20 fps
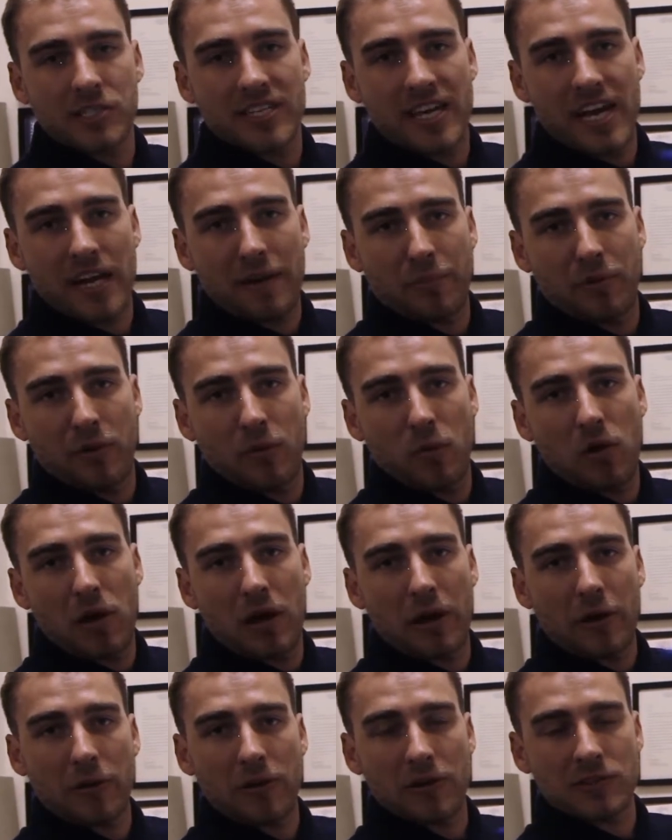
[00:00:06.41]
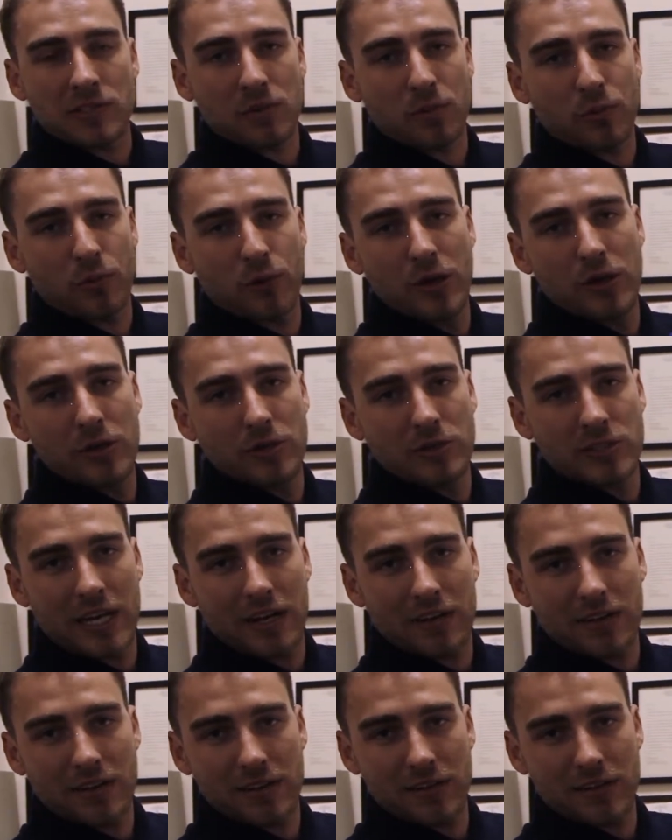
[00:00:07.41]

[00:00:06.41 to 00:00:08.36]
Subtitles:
Zach put water on some roads out in